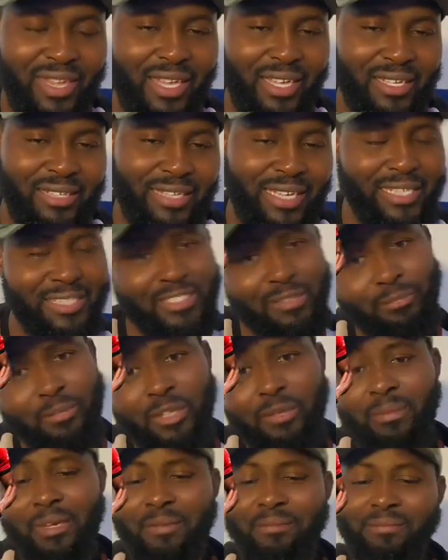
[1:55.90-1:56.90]
That is a
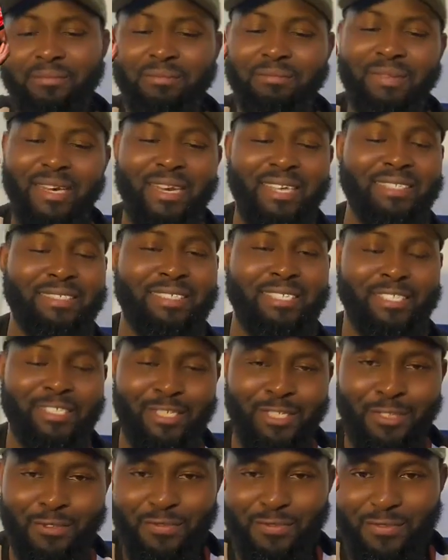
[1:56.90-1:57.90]
problem. But let's see
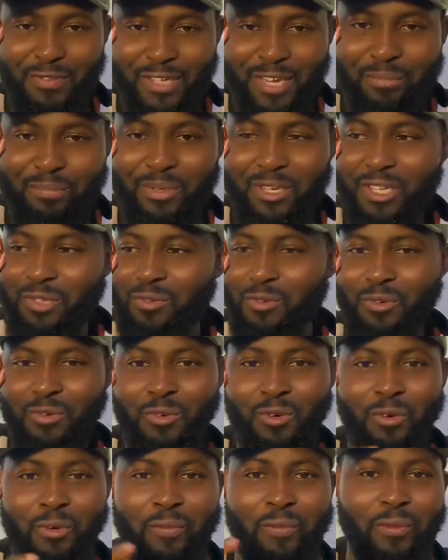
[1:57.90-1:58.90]
if Napoli will
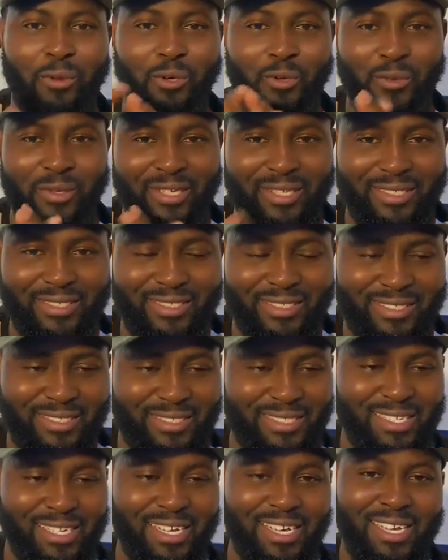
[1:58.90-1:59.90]
go through with this
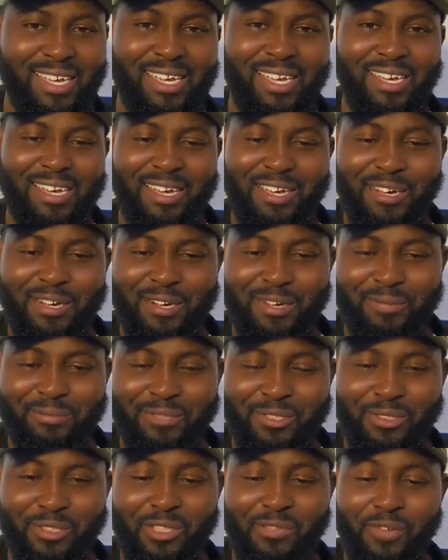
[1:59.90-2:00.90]

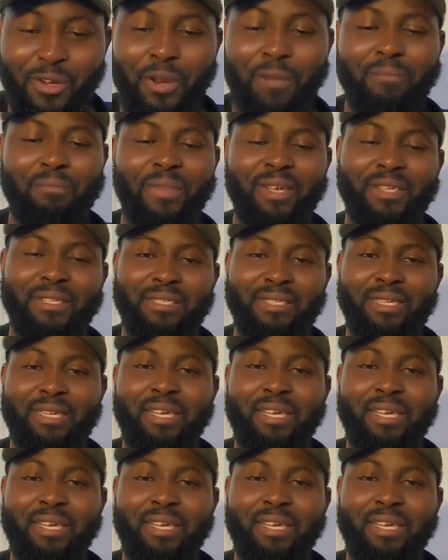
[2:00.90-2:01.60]
new development.